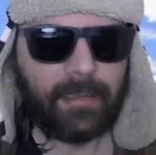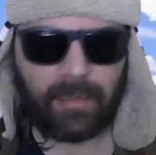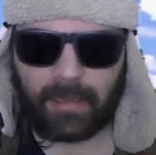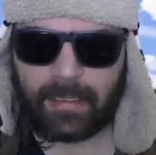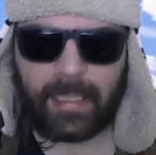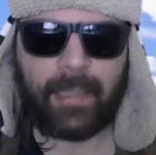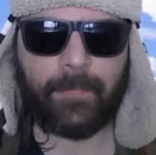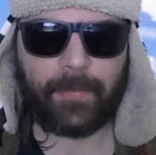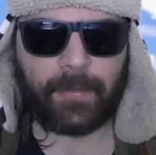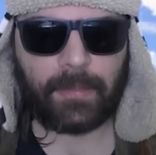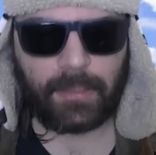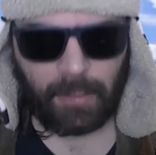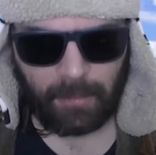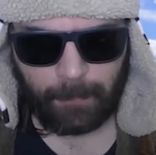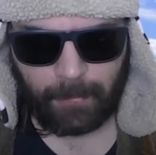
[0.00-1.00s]
naive and
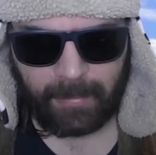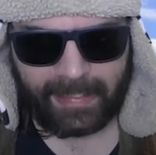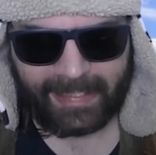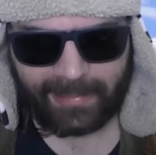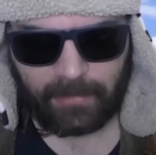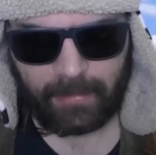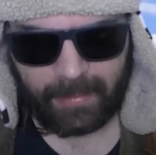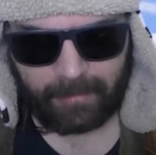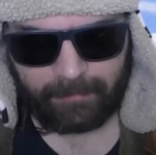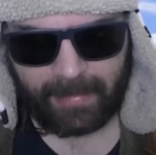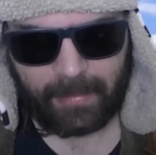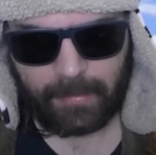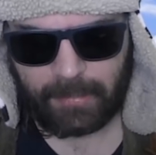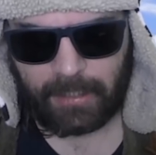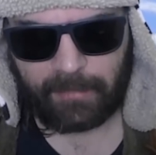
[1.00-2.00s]
gullible elderly
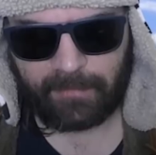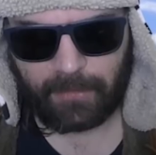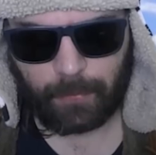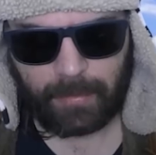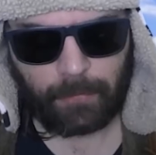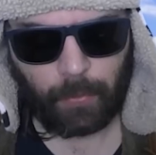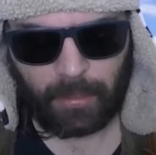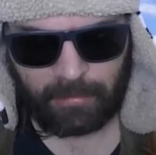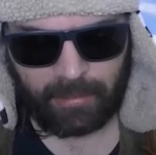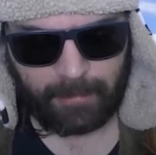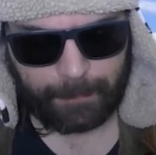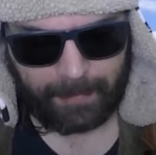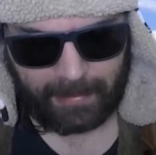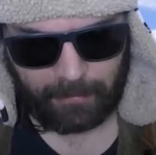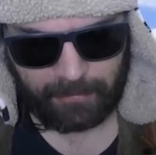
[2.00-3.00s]
relatives we're worried
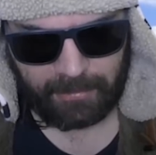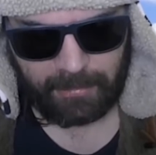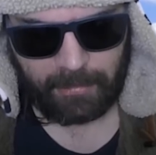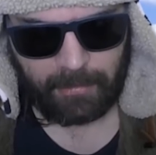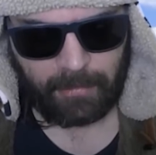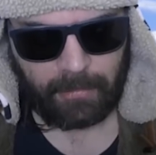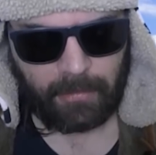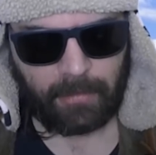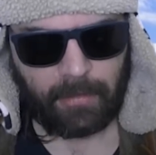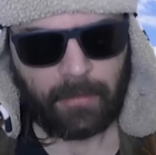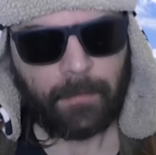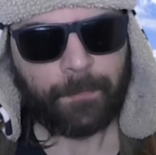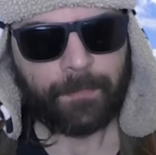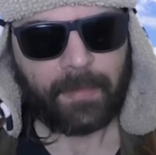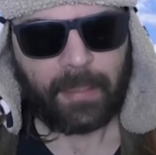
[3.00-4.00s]
about,
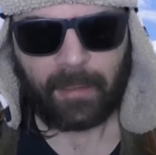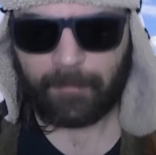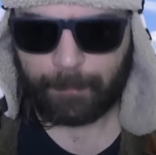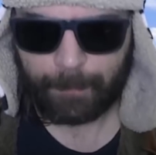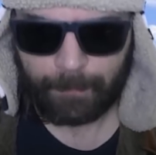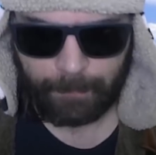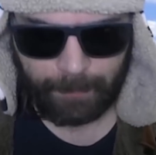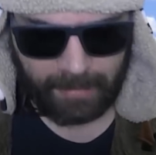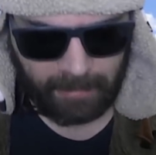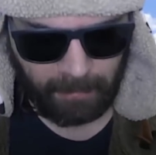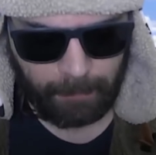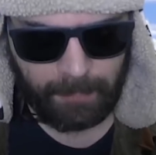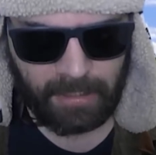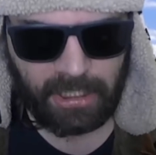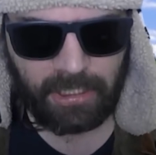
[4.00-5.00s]
have
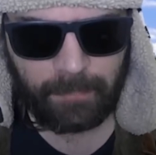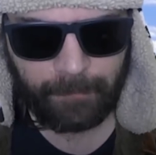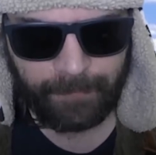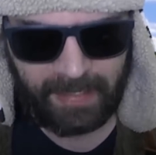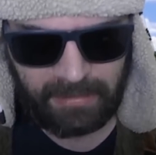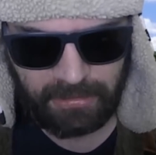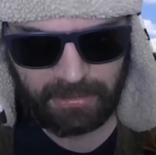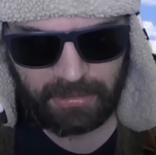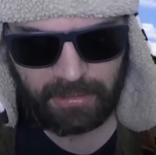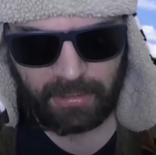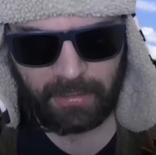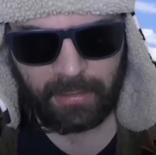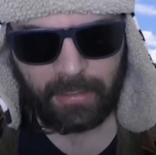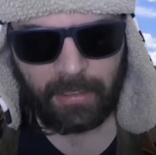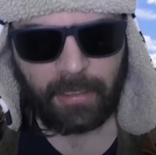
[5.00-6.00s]
become convinced
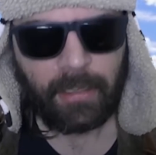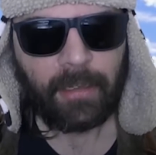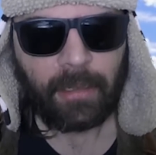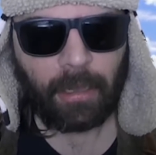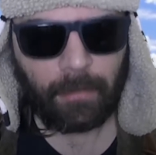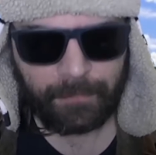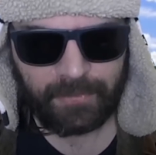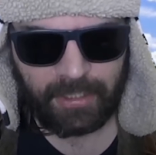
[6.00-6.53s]
of